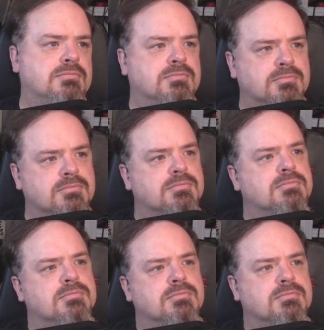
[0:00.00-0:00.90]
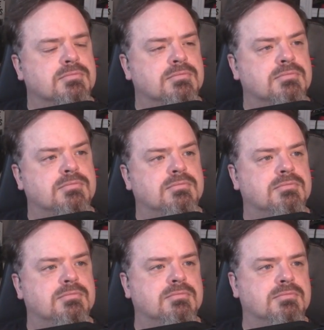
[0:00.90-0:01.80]

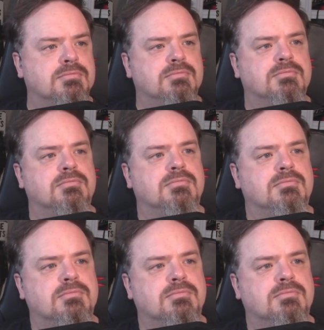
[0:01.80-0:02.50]
No words are spoken by the person on screen.